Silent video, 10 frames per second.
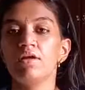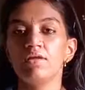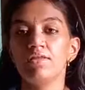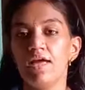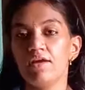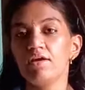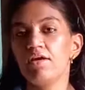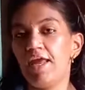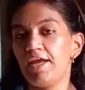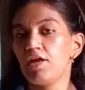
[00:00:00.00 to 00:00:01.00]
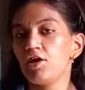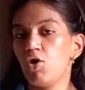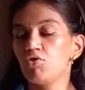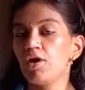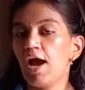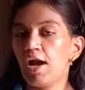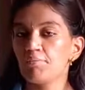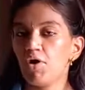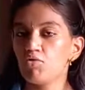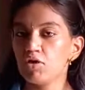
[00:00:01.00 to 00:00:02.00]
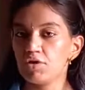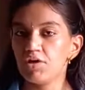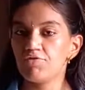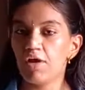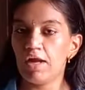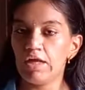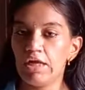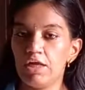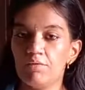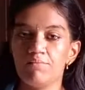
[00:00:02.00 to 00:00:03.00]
Then take it out and powder it finely.